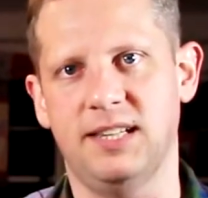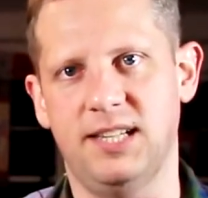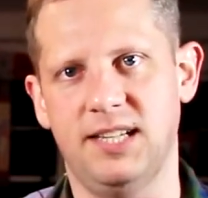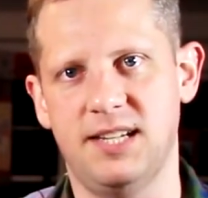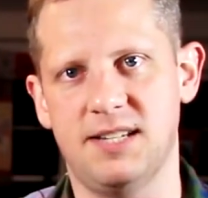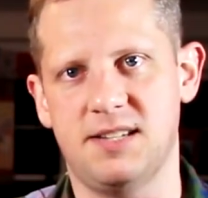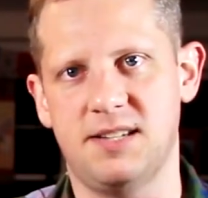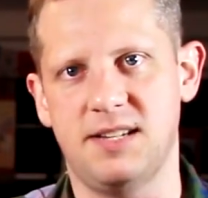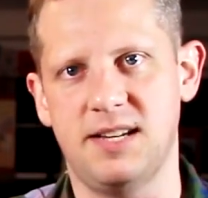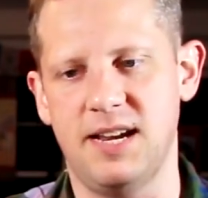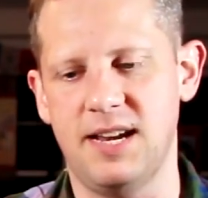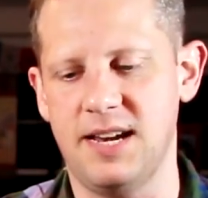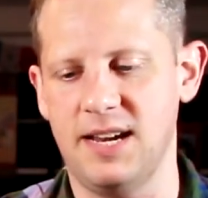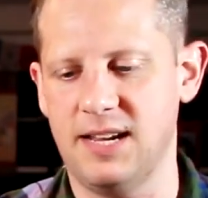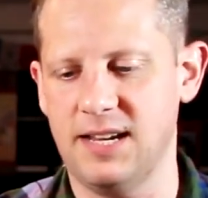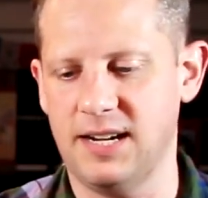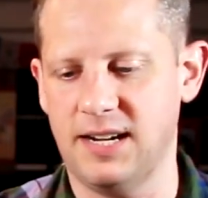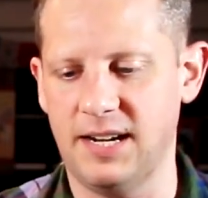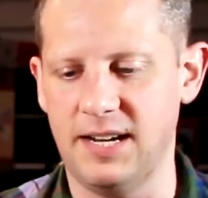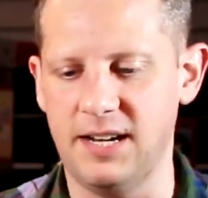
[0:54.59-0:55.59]
list any
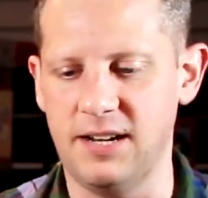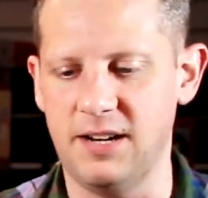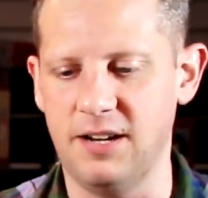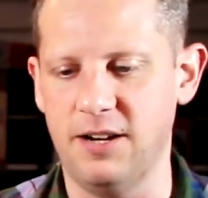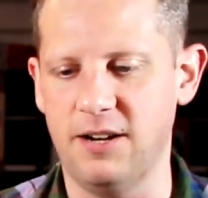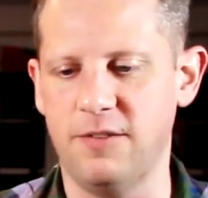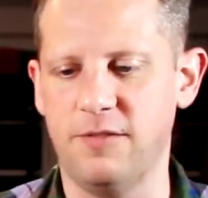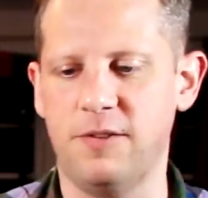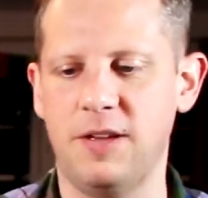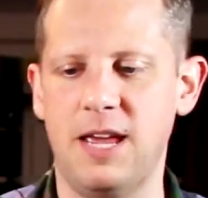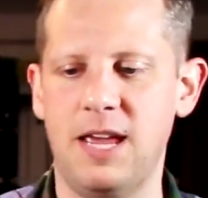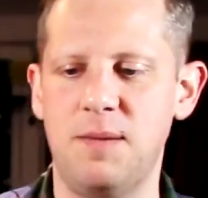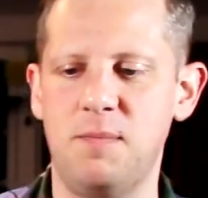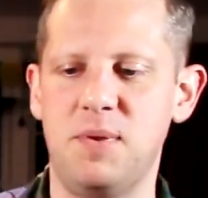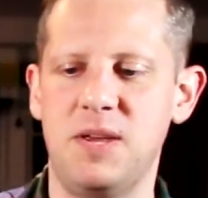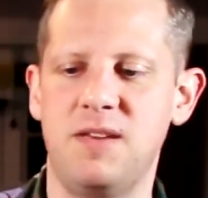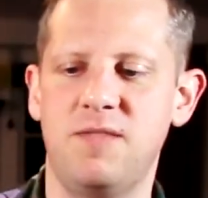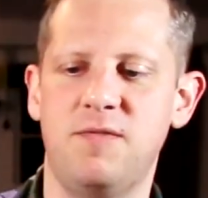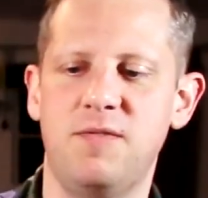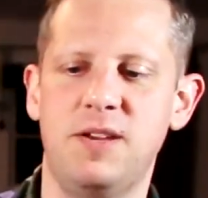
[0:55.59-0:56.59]
kind of
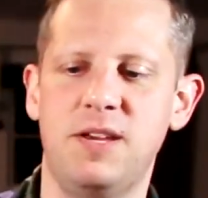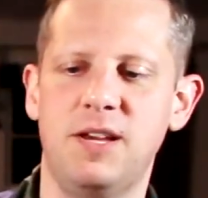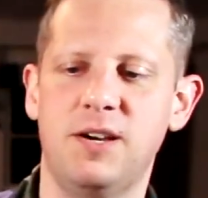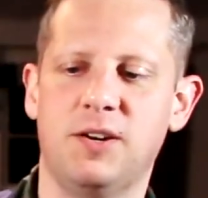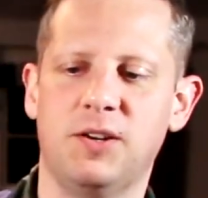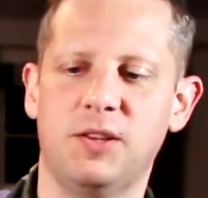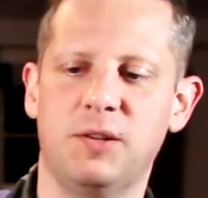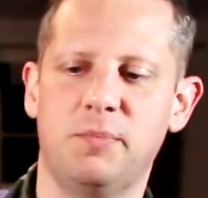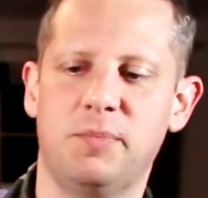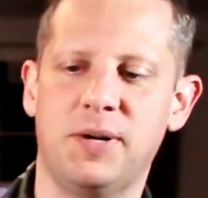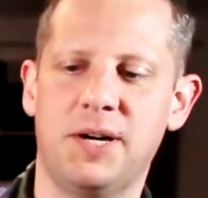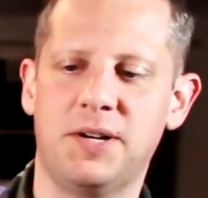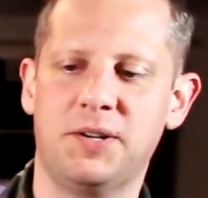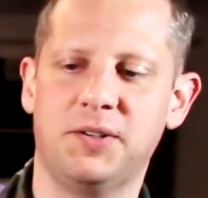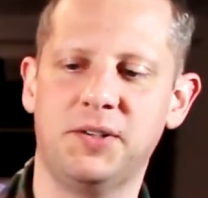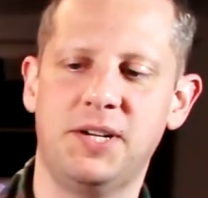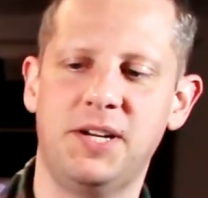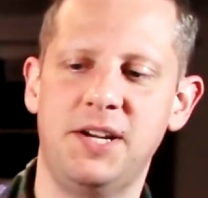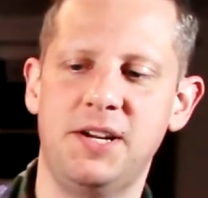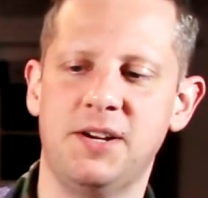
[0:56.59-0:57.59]
ABV on the
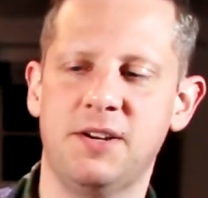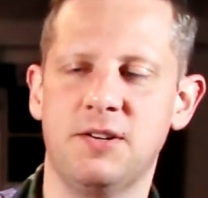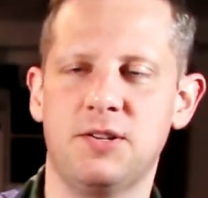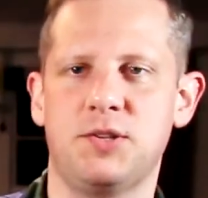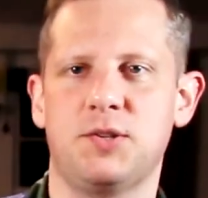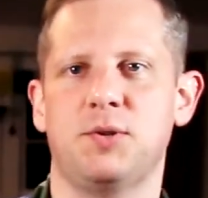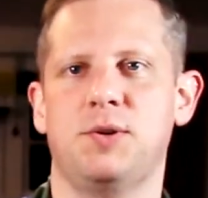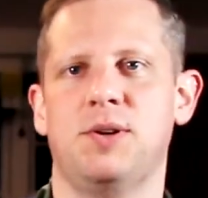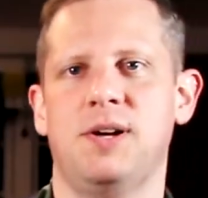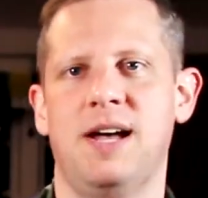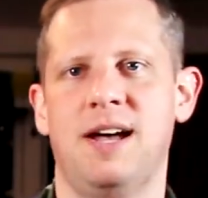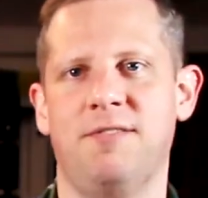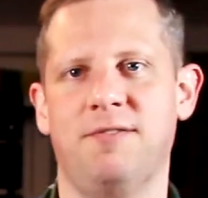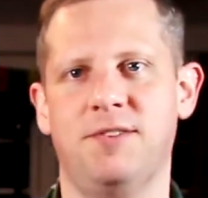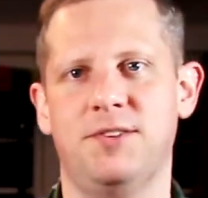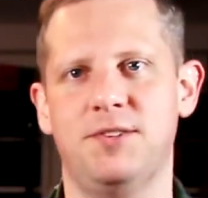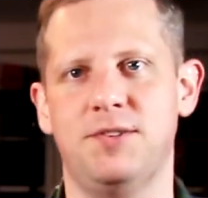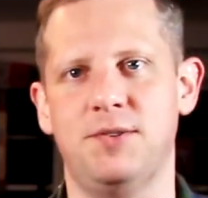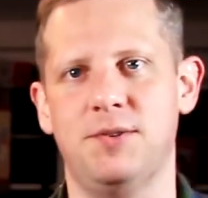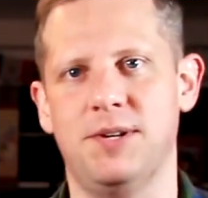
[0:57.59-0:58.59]
bottle here, so I'll
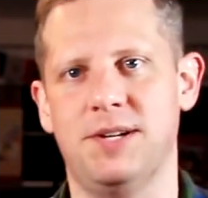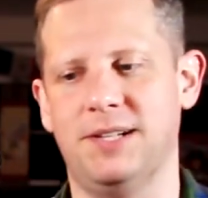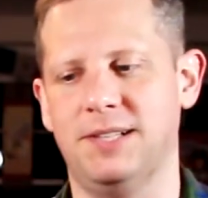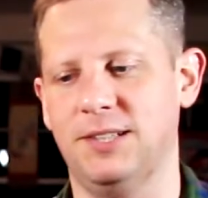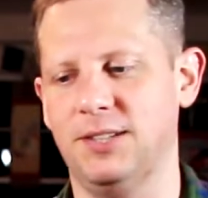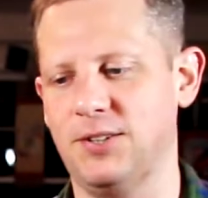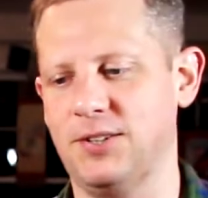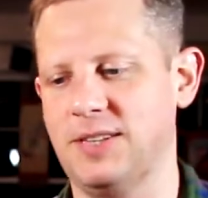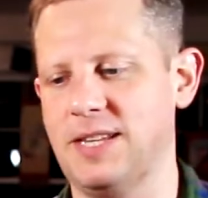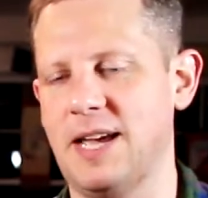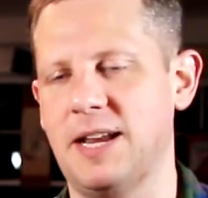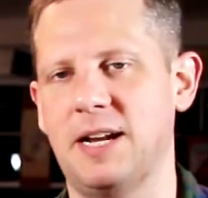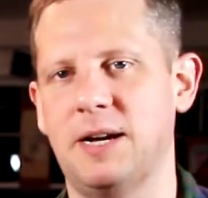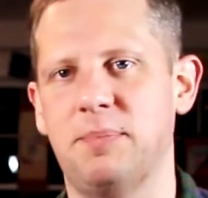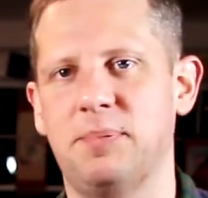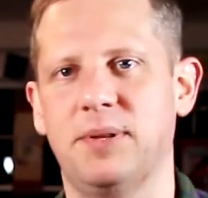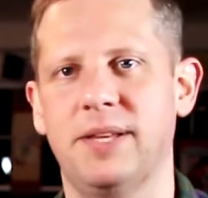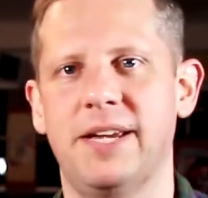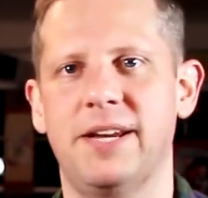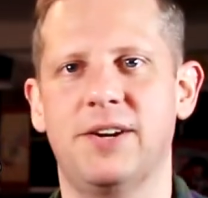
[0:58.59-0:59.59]
have to look that
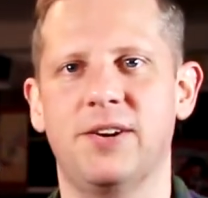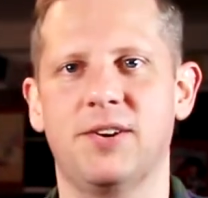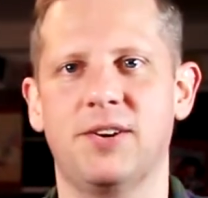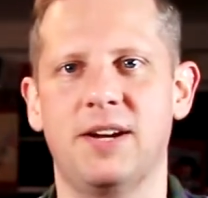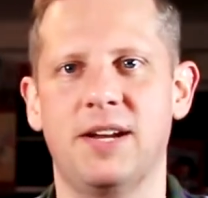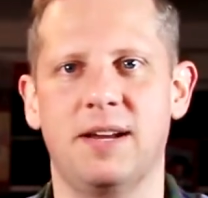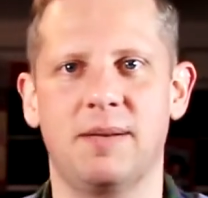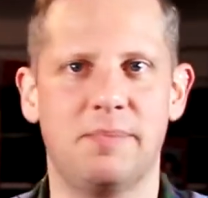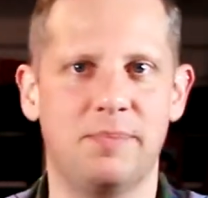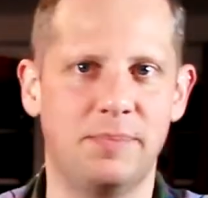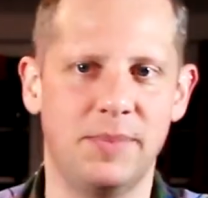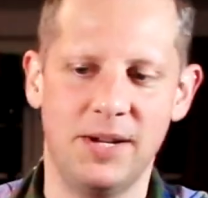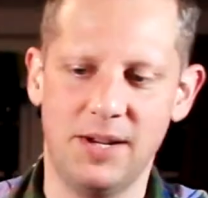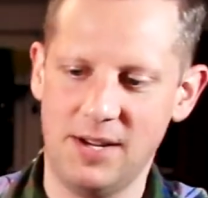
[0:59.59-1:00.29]
up later and